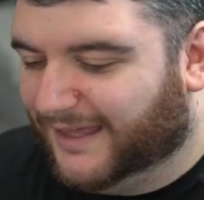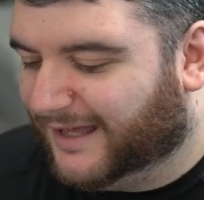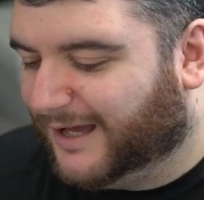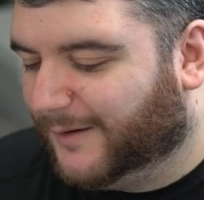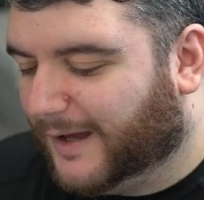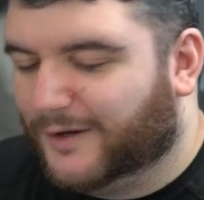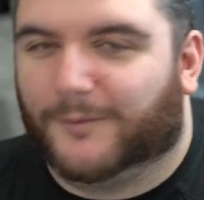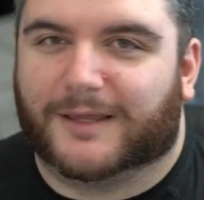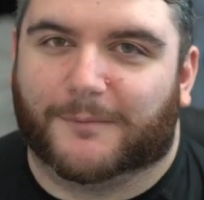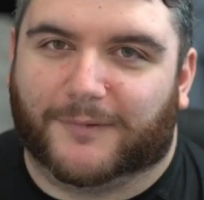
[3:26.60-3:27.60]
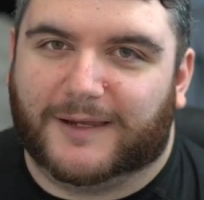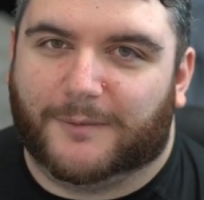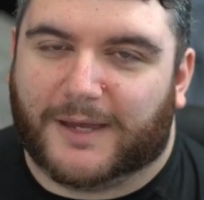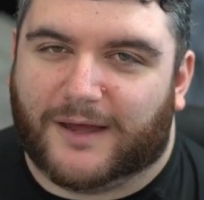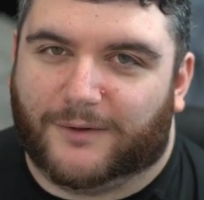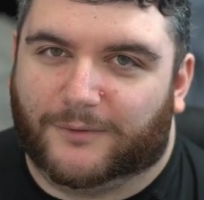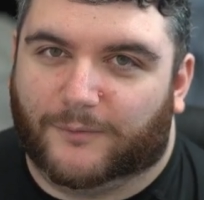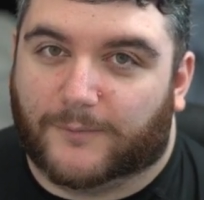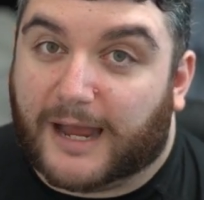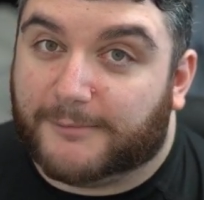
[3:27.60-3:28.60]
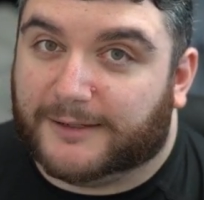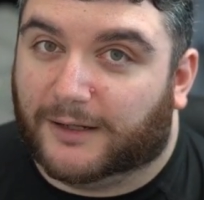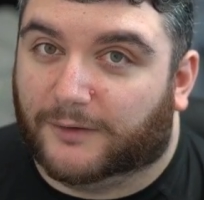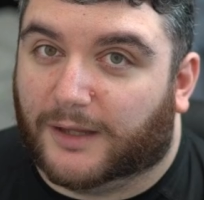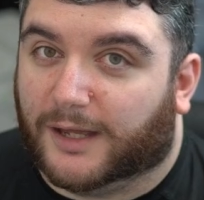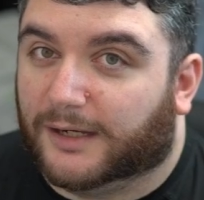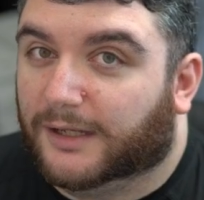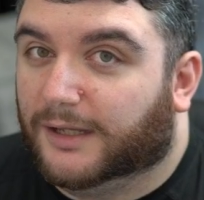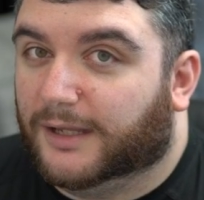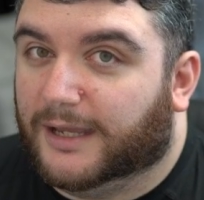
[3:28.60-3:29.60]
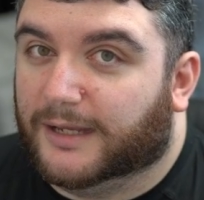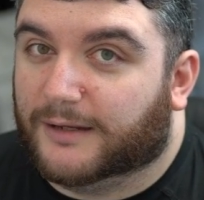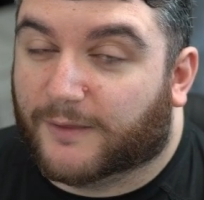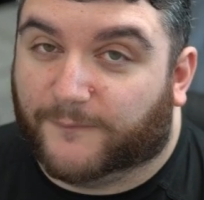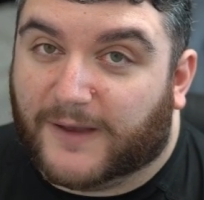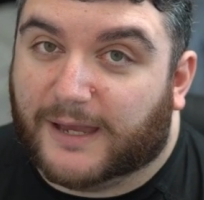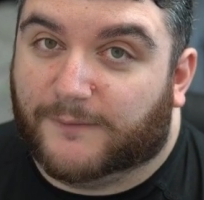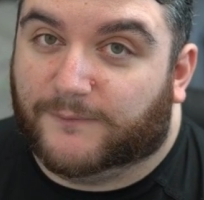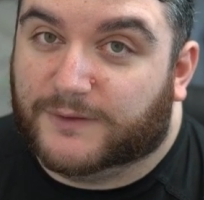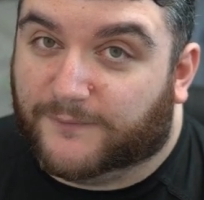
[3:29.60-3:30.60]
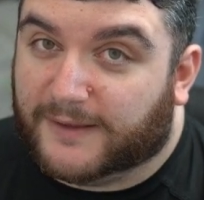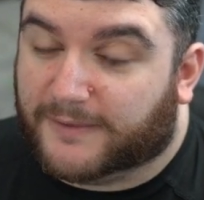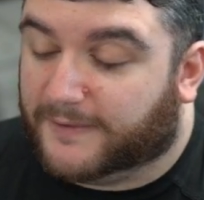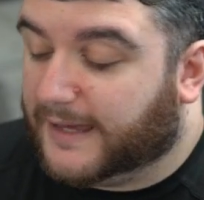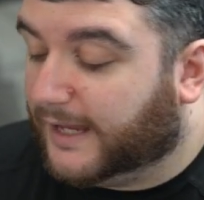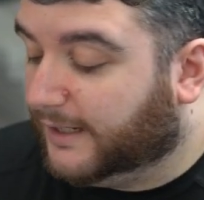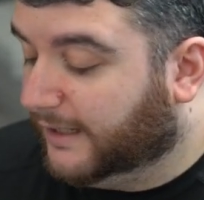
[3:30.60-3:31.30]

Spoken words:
I know we complain about Rabbit a lot, and it's 5 defense stat.